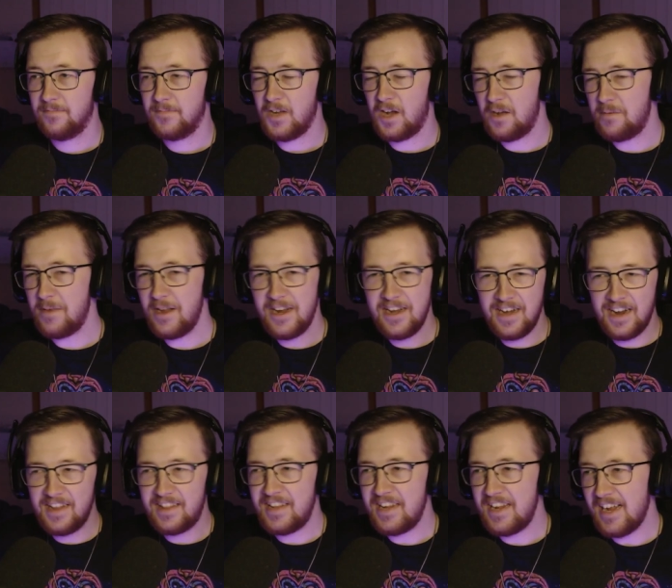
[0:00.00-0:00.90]
I mean,
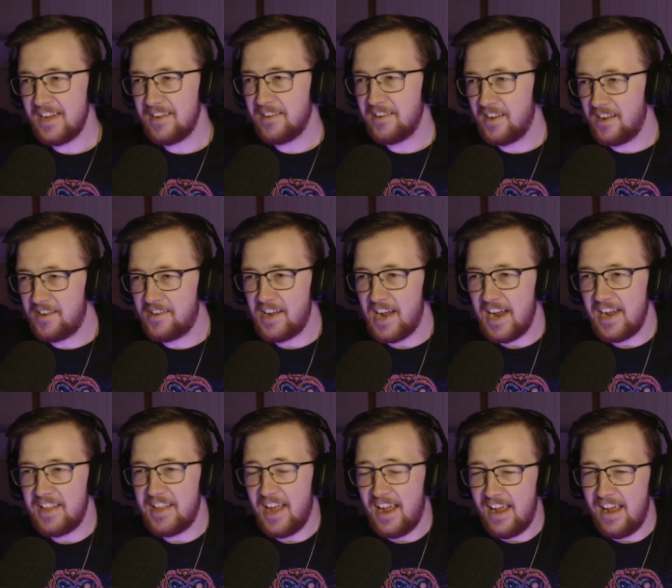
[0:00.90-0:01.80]
at the end of the
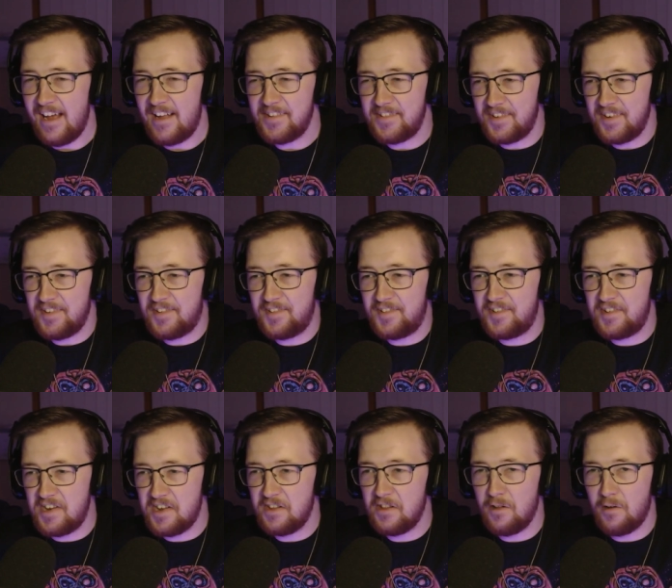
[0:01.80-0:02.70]
day, the house is
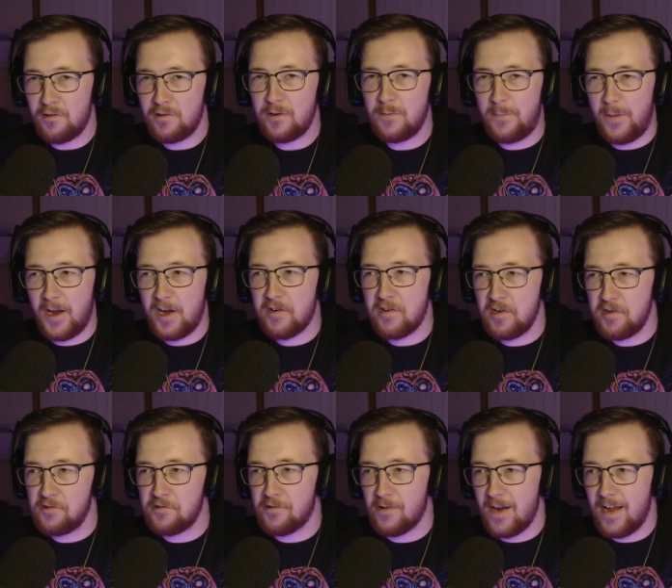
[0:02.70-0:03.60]
still on a
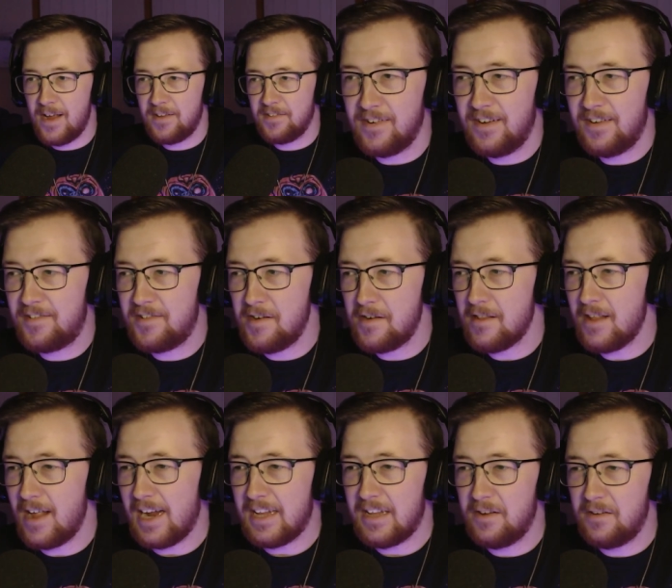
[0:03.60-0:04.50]
burial ground. It's not
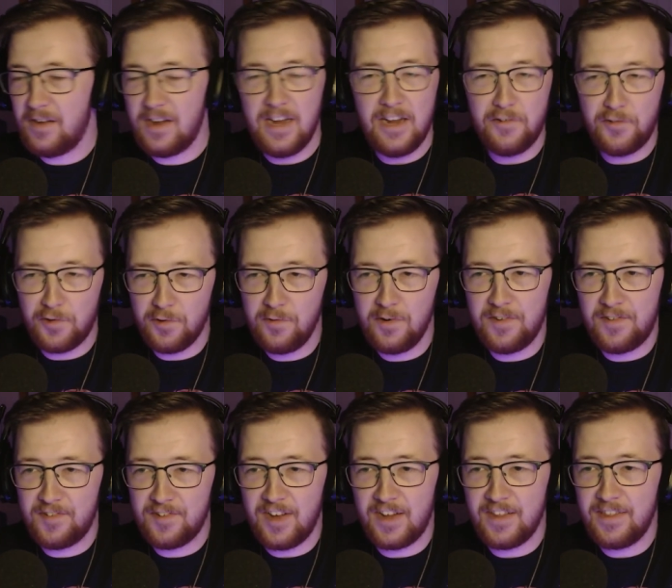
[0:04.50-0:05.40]
like the issue is
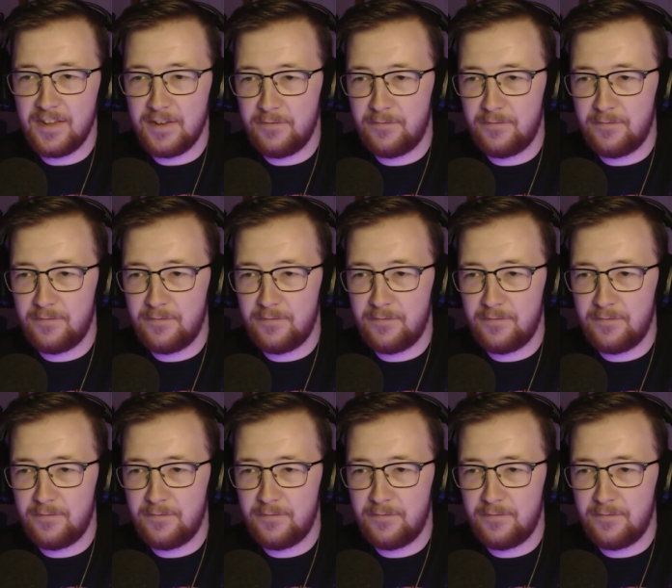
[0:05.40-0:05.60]
suddenly